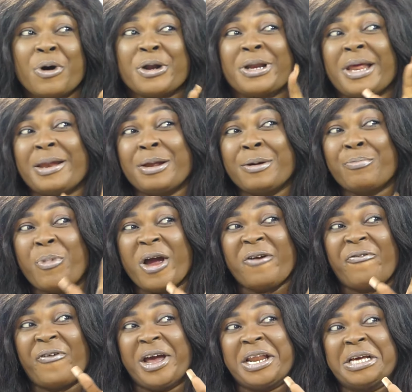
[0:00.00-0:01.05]
what and a
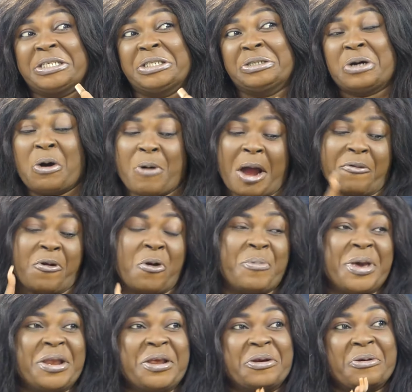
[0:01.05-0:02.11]
boyfriend is, you know, I
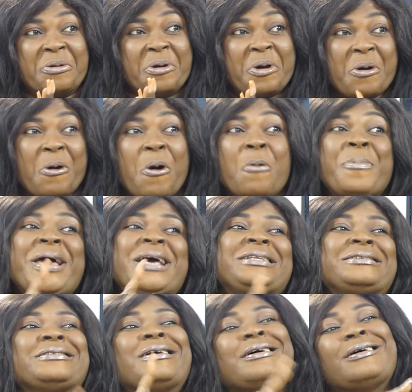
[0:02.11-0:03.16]
obey Dino. Obey
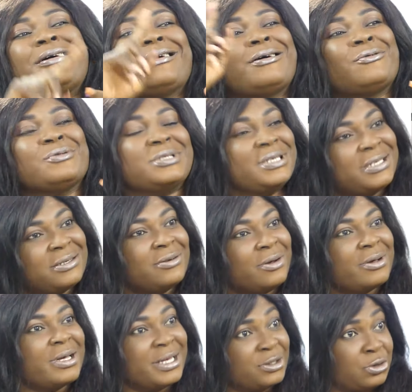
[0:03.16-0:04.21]
Dino,
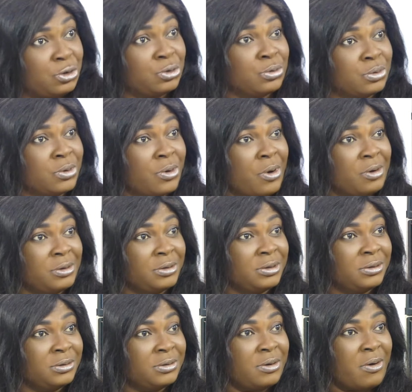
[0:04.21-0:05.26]
it's true.
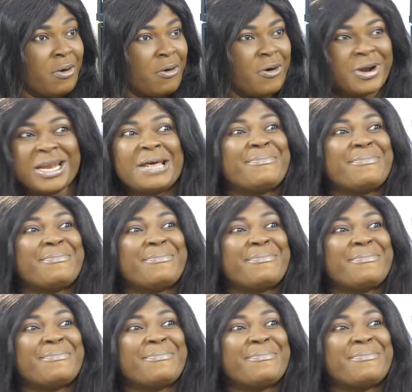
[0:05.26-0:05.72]
One